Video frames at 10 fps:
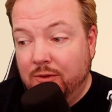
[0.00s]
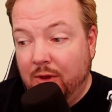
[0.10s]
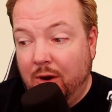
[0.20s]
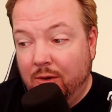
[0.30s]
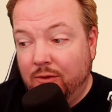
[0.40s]

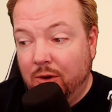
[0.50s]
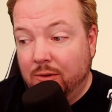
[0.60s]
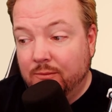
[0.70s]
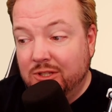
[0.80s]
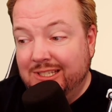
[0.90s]

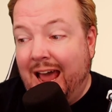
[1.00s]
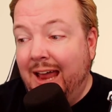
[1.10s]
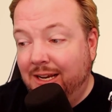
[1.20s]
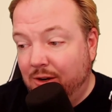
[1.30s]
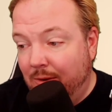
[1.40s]
They're
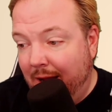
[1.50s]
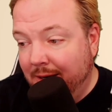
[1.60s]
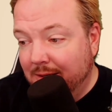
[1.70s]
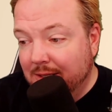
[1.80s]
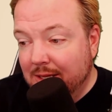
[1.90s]
static, right?